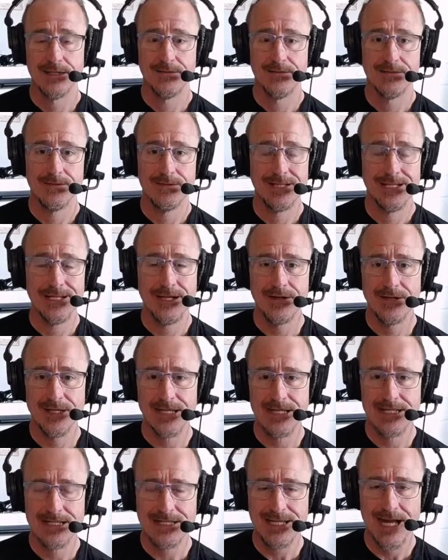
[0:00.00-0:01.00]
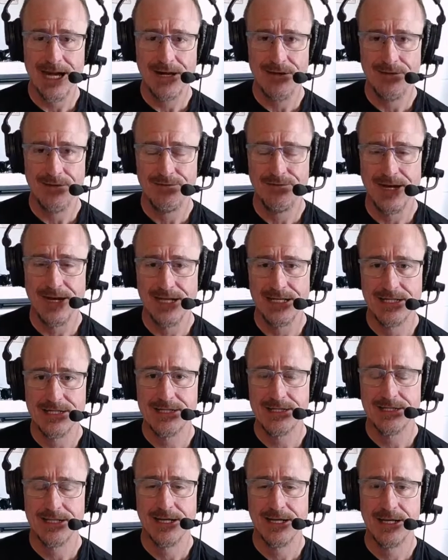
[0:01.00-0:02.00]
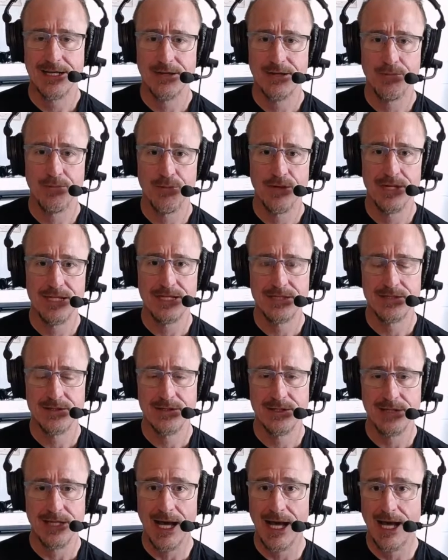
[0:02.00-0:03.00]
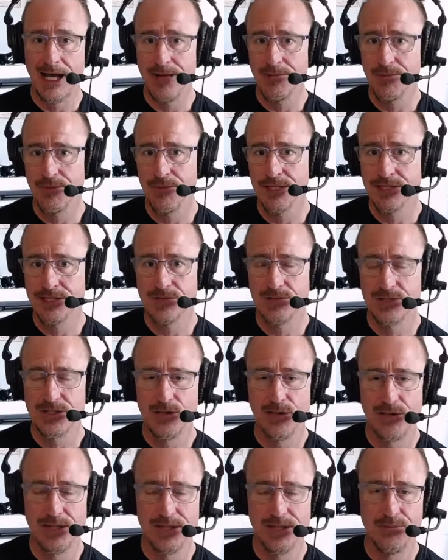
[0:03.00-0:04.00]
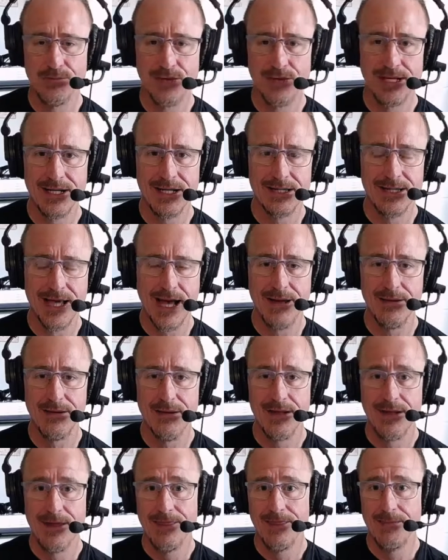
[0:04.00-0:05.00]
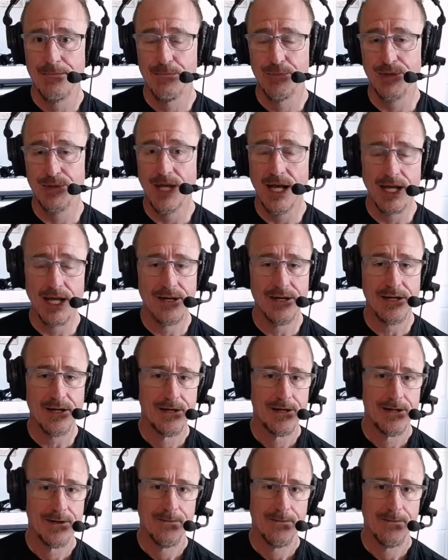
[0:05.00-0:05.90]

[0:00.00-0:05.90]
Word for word: yearly sacrifice, and the priest, the high priest, was going to bring that blood